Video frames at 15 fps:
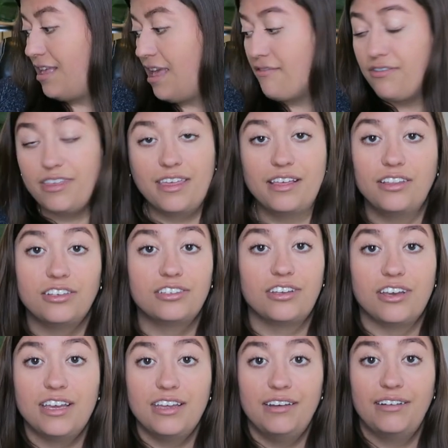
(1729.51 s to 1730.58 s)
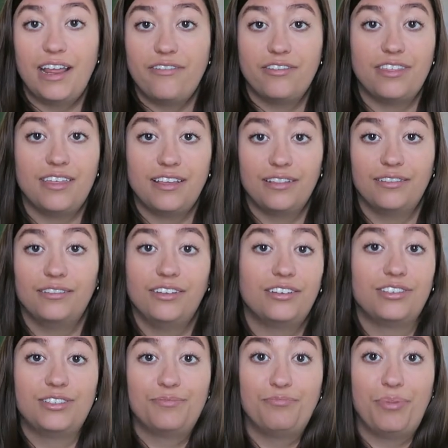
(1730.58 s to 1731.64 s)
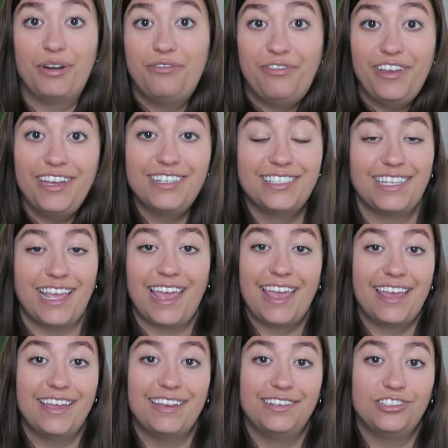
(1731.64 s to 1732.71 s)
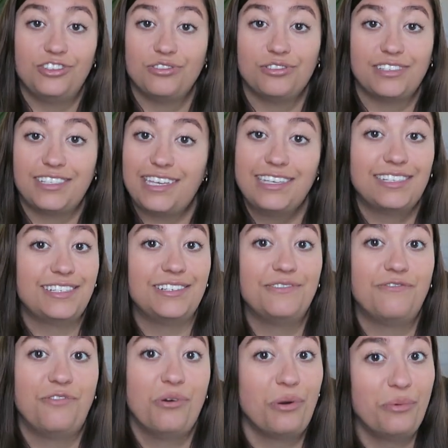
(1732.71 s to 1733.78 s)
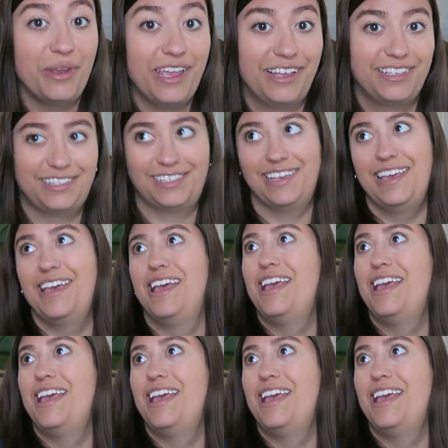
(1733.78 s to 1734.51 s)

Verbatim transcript: everything looks good, everything looks perfect, and she'll see us in four weeks.